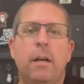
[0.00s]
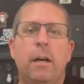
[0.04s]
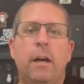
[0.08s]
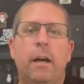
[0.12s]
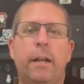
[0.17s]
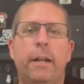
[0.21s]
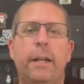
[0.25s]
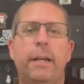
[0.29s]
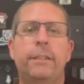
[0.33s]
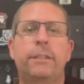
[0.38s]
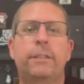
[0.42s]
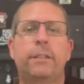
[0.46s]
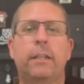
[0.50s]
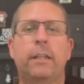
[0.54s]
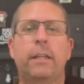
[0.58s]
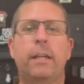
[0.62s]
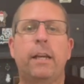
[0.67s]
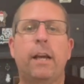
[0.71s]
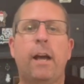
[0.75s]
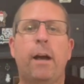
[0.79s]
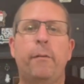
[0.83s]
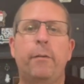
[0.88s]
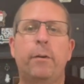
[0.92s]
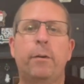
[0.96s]

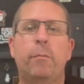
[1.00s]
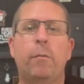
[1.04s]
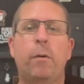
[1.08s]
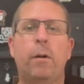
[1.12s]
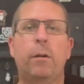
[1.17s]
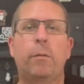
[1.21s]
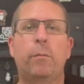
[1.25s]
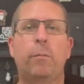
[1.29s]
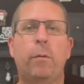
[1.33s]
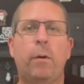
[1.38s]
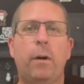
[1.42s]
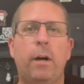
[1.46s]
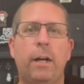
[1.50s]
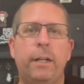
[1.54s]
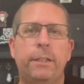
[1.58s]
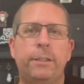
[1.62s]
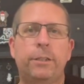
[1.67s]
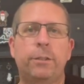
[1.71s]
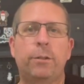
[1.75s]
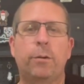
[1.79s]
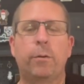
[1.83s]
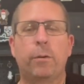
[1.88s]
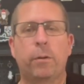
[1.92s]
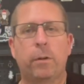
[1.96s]
Additionally, I would want to
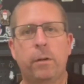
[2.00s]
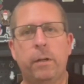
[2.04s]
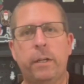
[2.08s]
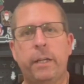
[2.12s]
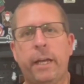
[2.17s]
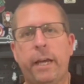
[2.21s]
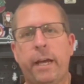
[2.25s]
watch or look